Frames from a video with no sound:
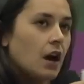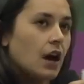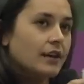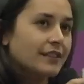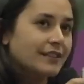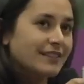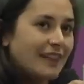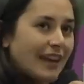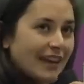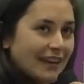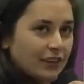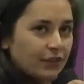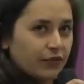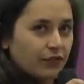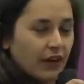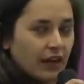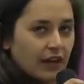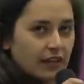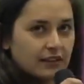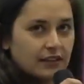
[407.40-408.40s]
A side
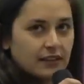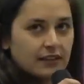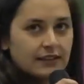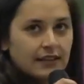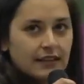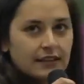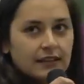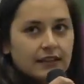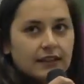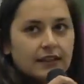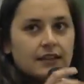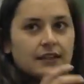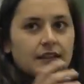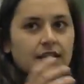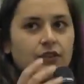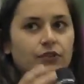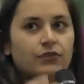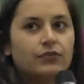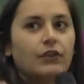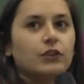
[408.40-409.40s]
effect is anything
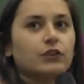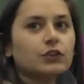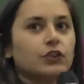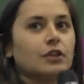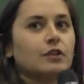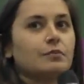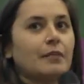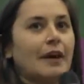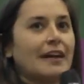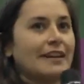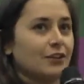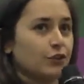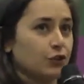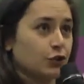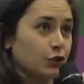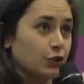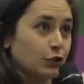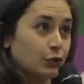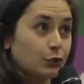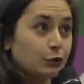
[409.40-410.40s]
that a function
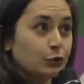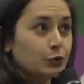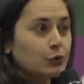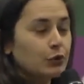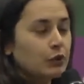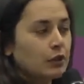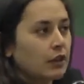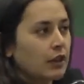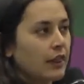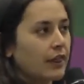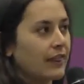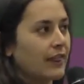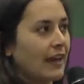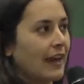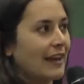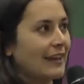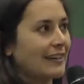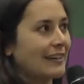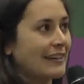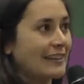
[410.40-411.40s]
might do
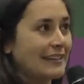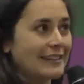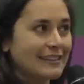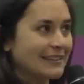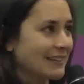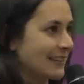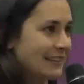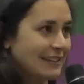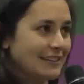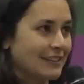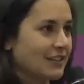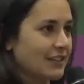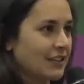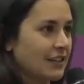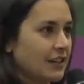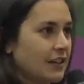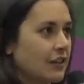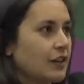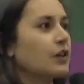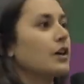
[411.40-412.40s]
that isn't
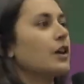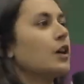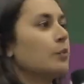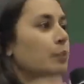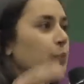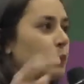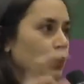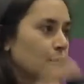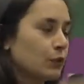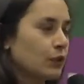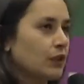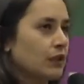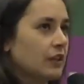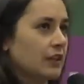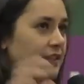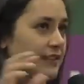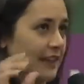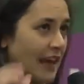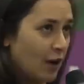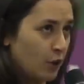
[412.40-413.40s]
computing
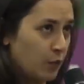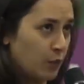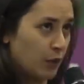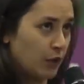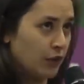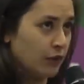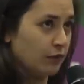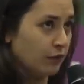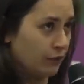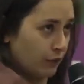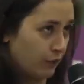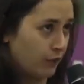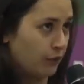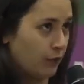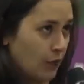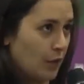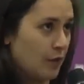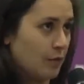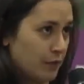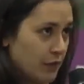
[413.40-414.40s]
its output
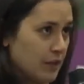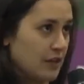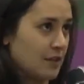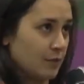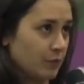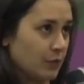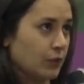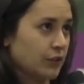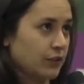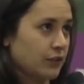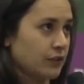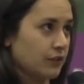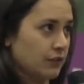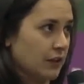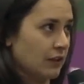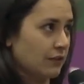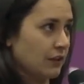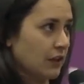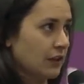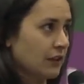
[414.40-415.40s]
from the inputs you've
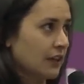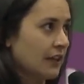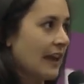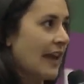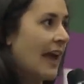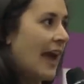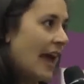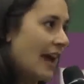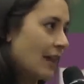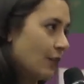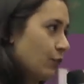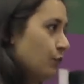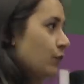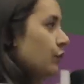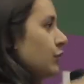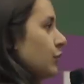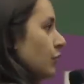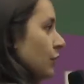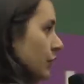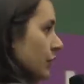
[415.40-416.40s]
given and
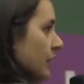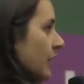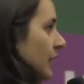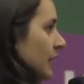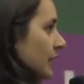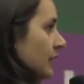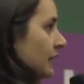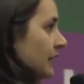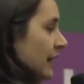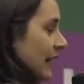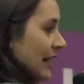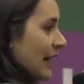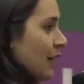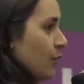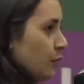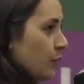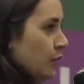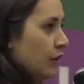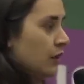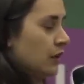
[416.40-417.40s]
returning that
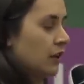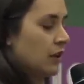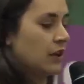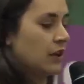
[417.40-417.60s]
output.